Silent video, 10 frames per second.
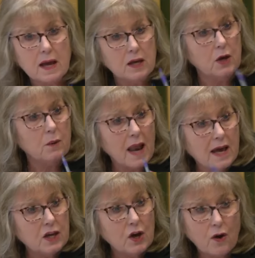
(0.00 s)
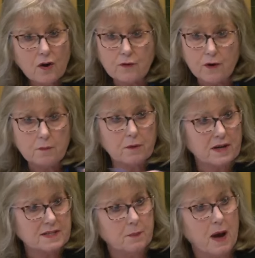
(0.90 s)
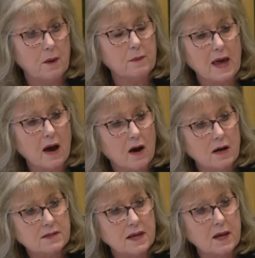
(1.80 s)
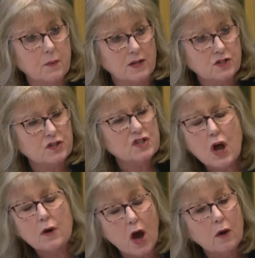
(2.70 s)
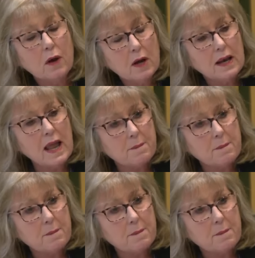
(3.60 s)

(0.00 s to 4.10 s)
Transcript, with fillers: You let your group get away hang, without asking hang on, hang questions. On. No, no. Hang on, hang on.